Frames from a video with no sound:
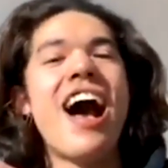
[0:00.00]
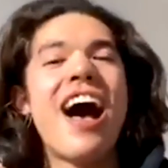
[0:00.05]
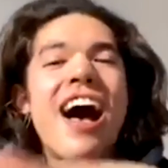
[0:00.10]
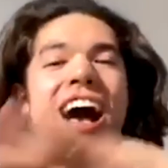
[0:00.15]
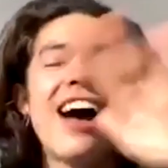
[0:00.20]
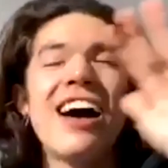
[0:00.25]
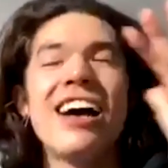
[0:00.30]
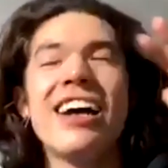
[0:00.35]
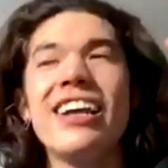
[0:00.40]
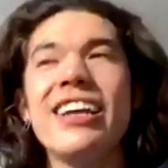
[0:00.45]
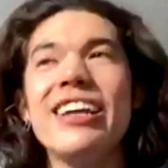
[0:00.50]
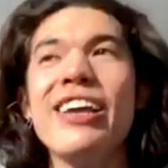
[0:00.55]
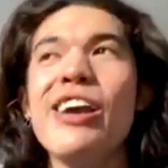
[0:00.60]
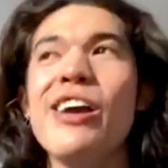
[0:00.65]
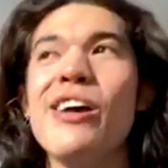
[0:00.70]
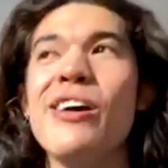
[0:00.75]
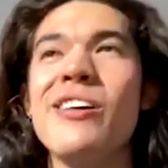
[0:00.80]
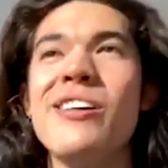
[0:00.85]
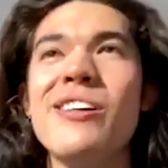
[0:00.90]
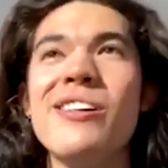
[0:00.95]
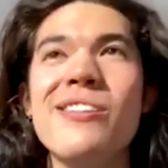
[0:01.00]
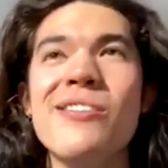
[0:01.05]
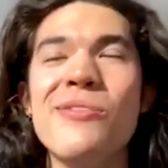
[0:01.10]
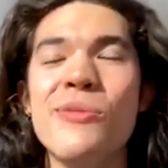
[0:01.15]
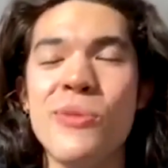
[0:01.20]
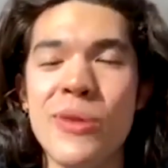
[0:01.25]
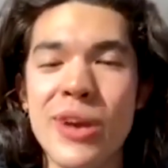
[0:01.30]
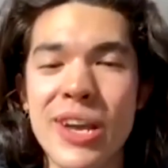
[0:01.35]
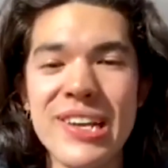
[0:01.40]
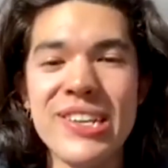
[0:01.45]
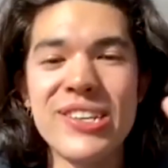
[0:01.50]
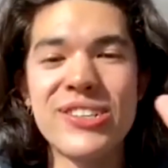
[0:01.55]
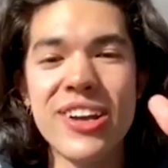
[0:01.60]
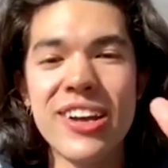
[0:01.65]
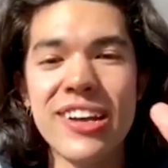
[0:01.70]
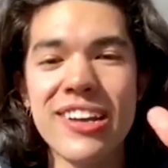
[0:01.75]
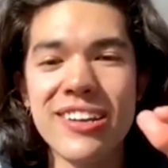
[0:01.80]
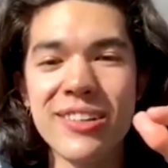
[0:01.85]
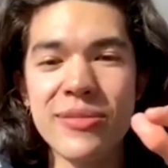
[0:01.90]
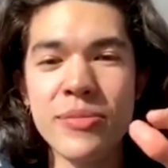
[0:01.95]
I wish
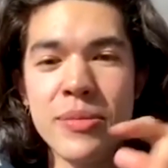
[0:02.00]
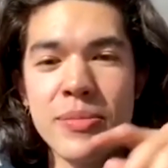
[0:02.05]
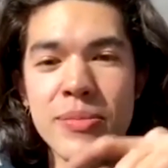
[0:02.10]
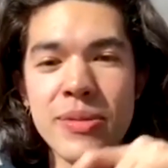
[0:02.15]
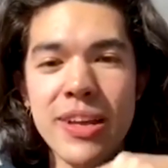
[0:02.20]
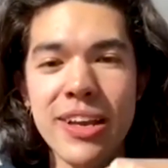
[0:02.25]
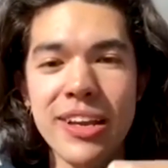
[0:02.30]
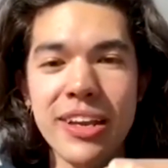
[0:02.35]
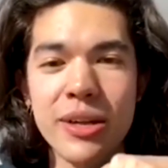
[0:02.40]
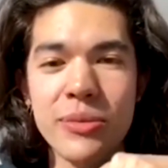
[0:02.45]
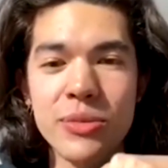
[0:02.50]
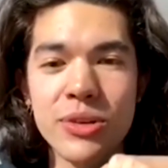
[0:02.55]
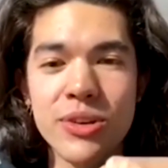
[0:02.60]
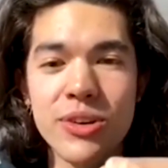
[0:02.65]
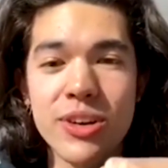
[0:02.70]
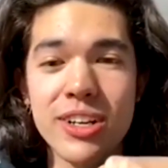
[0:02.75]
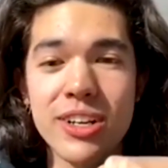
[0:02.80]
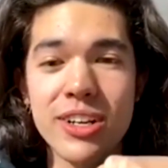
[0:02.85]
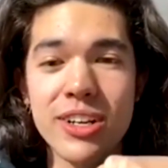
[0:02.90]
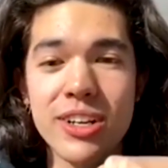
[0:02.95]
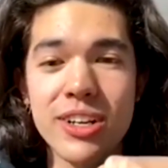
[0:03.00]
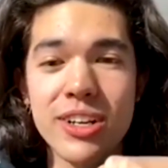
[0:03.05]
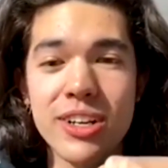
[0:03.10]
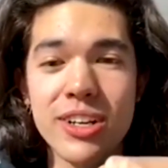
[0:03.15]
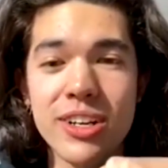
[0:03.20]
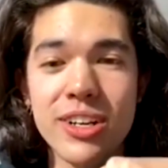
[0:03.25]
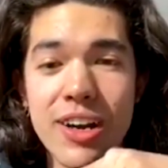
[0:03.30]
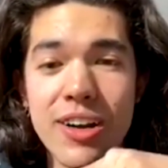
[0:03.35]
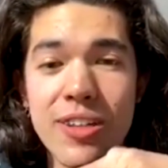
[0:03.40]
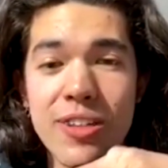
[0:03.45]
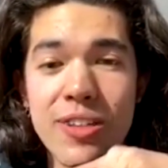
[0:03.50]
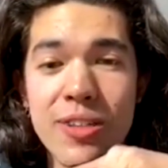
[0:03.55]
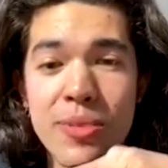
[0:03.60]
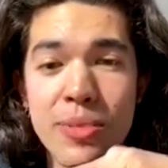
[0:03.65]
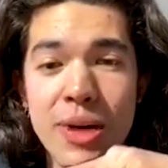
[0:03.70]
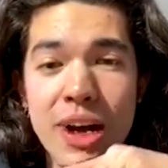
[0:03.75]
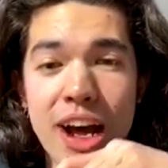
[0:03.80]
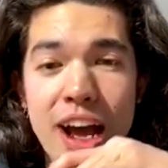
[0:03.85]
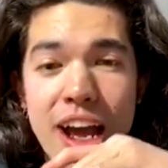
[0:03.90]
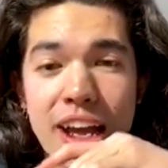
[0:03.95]
I could be playing Animal Crossing right now,
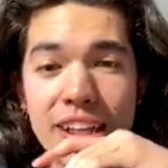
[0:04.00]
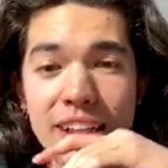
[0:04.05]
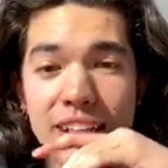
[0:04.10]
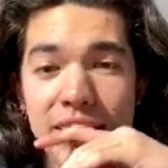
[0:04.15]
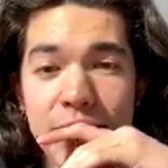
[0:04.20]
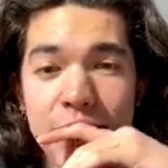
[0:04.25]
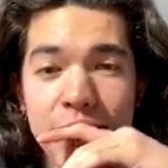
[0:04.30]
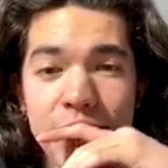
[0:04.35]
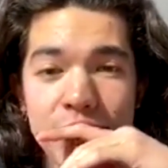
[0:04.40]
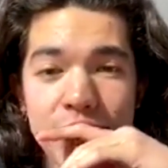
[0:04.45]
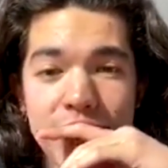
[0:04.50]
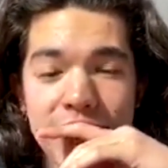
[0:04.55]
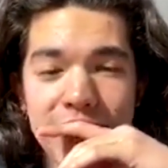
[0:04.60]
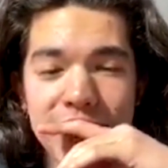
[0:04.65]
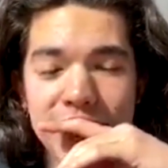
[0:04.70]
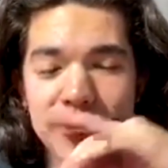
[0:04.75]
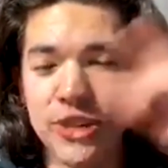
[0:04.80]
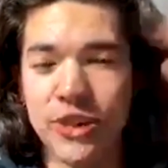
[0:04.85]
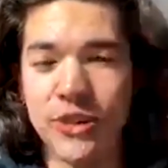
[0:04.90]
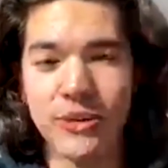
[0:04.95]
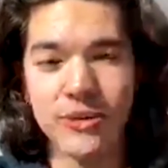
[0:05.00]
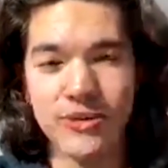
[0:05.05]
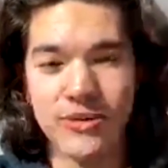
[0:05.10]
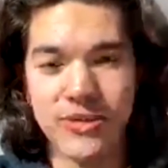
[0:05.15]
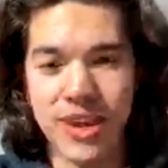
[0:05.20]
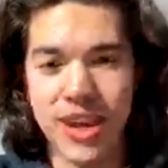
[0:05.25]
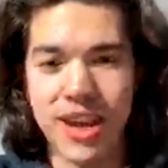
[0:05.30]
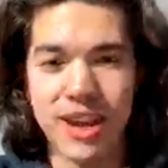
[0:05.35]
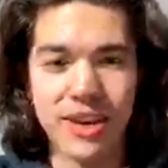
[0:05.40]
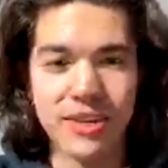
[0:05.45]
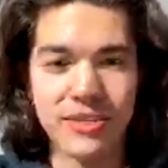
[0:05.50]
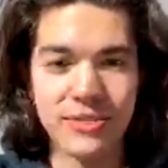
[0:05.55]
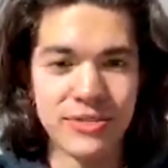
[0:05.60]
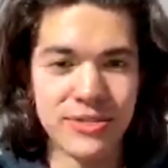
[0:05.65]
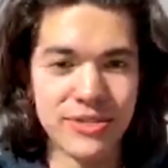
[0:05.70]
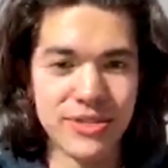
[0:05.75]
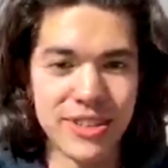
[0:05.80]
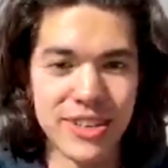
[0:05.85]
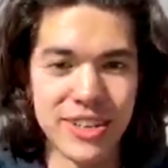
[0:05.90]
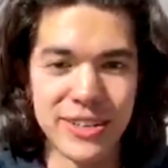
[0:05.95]
but I literally don't have
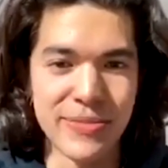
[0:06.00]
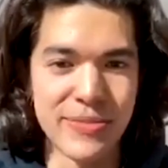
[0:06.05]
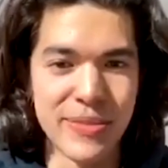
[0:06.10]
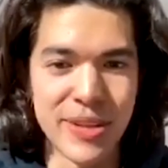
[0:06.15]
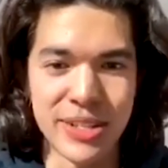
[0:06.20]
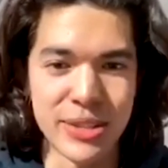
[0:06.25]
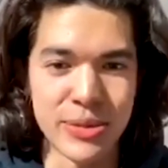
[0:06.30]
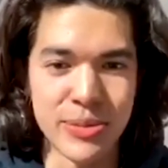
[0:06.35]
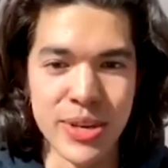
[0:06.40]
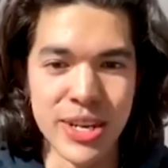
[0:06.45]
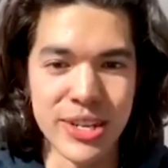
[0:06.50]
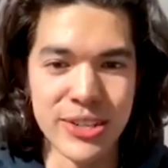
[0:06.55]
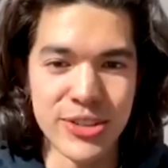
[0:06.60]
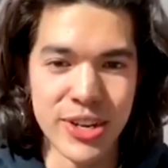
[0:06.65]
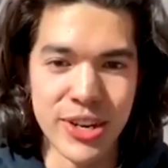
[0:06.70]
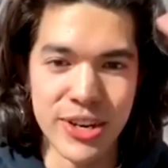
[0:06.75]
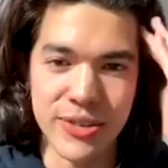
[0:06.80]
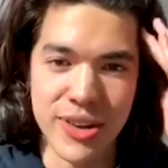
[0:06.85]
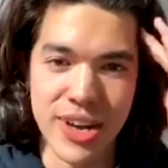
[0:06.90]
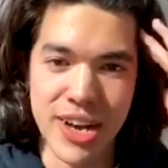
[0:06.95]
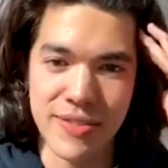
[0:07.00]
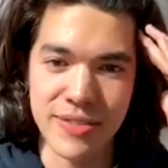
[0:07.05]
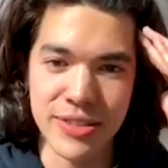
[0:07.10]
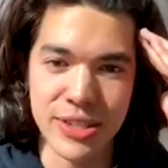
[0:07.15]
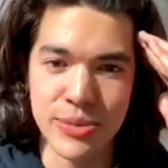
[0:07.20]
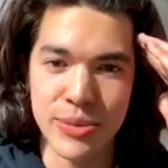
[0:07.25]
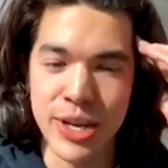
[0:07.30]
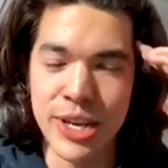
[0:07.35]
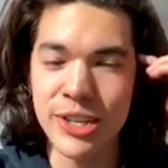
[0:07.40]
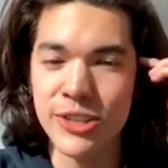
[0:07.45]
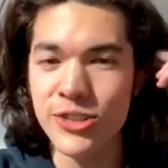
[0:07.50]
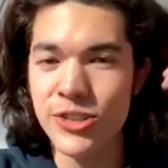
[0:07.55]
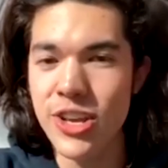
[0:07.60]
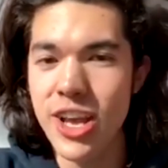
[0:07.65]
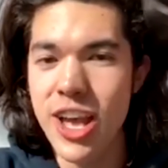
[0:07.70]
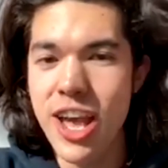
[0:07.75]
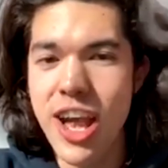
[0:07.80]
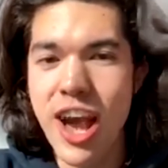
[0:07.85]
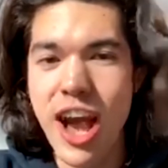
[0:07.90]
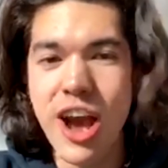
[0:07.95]
a Switch. I don't have a Switch.
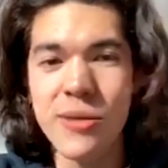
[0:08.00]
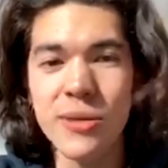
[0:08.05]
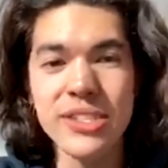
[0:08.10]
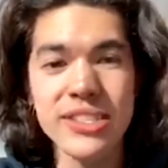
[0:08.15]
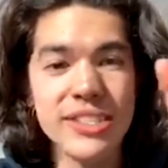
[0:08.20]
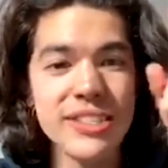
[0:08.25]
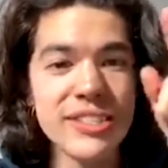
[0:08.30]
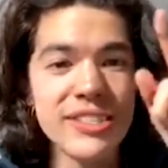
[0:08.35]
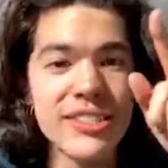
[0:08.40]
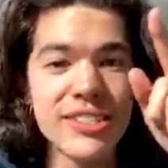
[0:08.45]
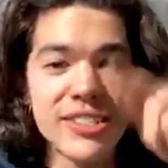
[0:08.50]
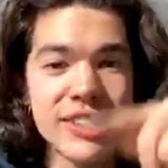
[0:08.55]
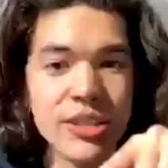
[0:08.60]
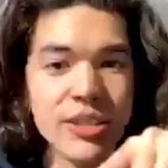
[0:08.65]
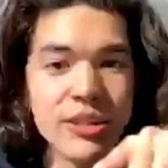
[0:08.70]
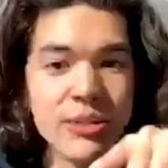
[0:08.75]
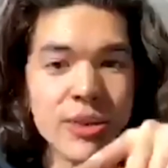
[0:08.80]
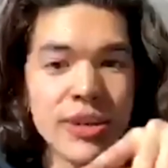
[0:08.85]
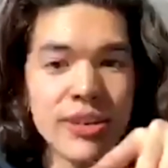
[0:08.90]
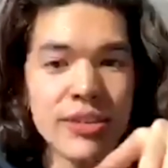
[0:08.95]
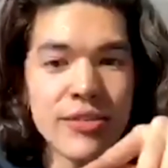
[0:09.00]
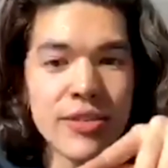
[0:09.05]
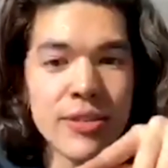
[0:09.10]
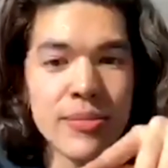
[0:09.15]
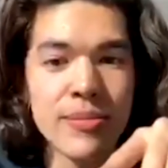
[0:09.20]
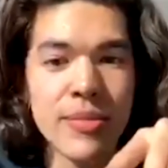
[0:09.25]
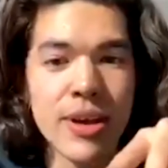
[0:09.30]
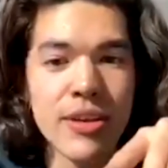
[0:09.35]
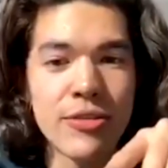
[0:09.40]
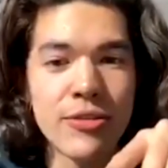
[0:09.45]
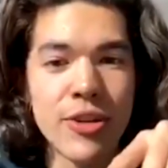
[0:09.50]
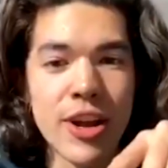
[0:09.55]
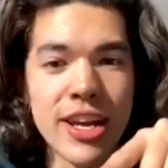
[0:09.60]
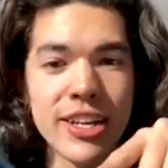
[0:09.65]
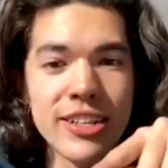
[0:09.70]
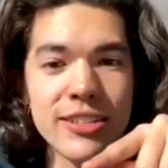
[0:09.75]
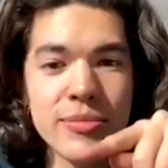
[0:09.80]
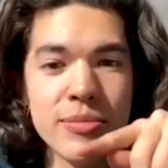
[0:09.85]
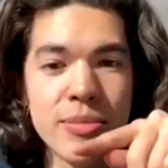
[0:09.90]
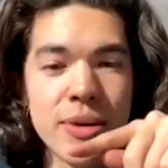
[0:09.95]
I was gonna steal one from my
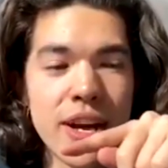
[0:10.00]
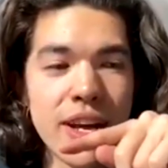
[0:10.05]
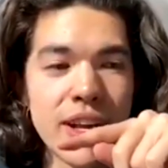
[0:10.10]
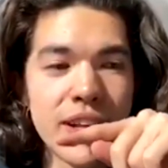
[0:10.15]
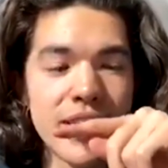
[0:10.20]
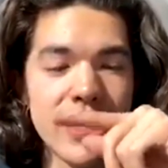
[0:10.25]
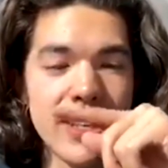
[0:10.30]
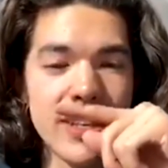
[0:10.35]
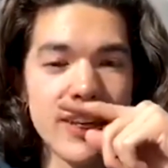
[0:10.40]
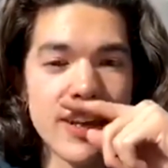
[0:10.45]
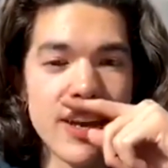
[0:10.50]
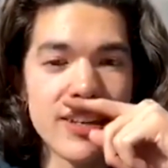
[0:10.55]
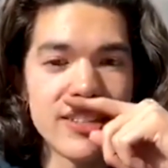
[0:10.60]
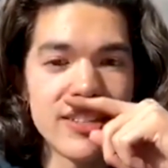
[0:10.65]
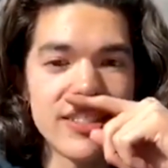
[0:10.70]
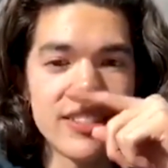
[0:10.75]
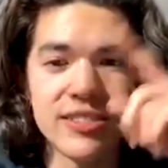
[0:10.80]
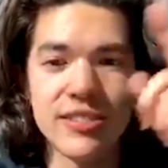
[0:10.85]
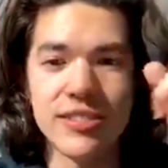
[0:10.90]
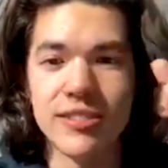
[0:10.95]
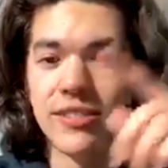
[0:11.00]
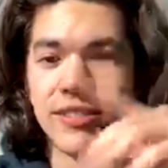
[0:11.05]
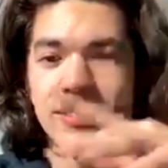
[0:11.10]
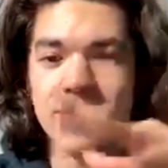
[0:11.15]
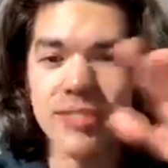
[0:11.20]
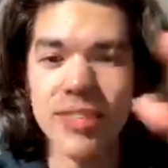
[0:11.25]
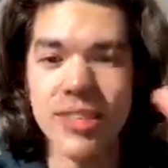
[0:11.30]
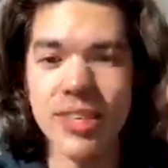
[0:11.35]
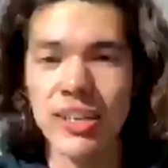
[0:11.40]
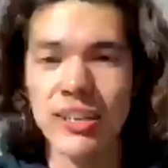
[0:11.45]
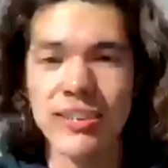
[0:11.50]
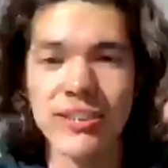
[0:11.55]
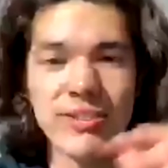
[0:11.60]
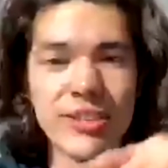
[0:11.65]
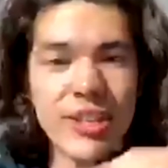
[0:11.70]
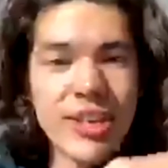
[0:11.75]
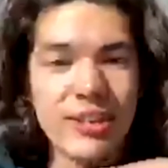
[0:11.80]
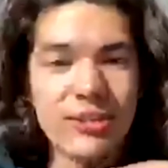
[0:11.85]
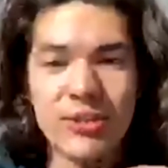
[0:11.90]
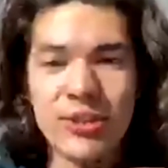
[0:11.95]
friend, but
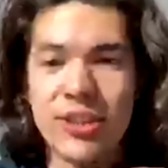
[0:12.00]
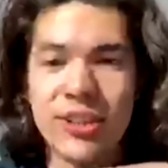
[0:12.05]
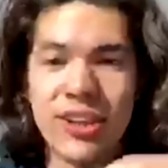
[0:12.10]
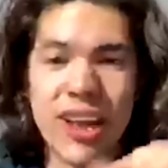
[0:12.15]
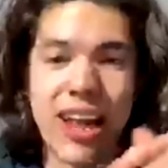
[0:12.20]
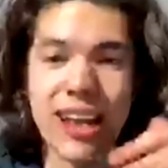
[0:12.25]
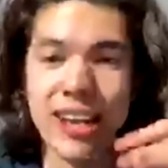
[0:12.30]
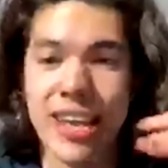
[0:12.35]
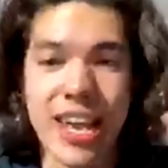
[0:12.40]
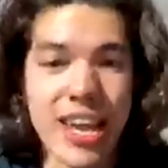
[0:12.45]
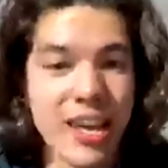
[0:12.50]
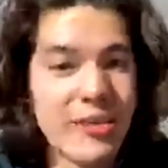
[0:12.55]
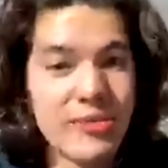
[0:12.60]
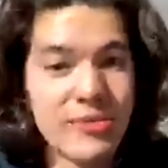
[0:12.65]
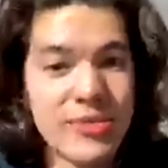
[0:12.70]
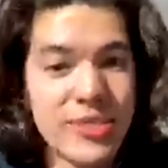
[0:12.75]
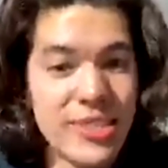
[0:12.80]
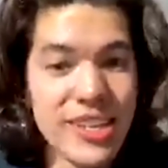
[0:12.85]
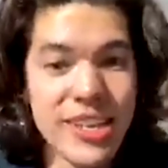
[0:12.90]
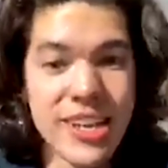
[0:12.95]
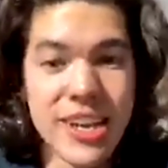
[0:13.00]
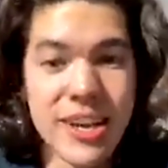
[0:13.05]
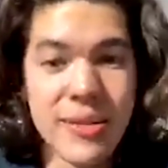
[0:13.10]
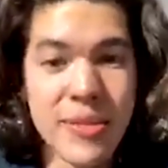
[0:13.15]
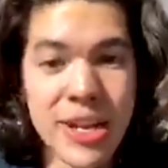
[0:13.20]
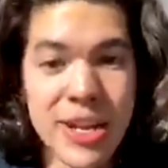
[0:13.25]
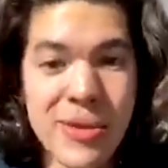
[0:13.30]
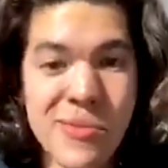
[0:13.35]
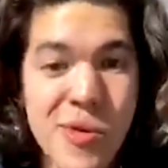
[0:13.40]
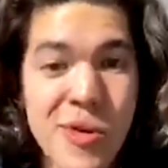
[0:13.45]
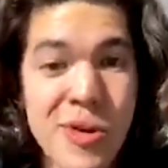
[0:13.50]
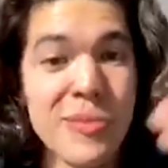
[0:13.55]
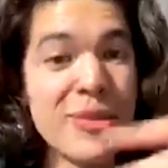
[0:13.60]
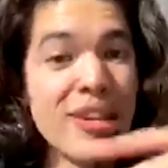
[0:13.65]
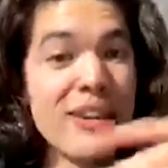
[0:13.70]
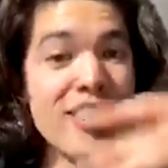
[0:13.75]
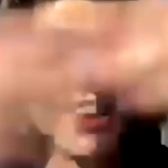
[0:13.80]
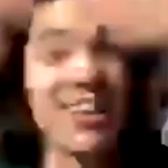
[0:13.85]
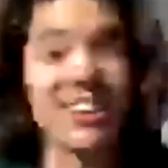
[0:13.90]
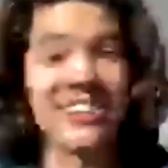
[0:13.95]
I can't see him anymore
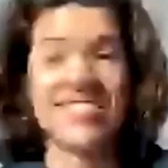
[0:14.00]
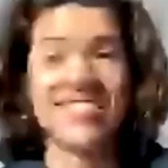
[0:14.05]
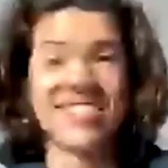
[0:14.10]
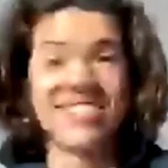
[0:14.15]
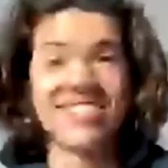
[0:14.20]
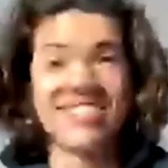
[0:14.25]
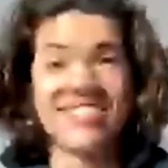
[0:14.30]
because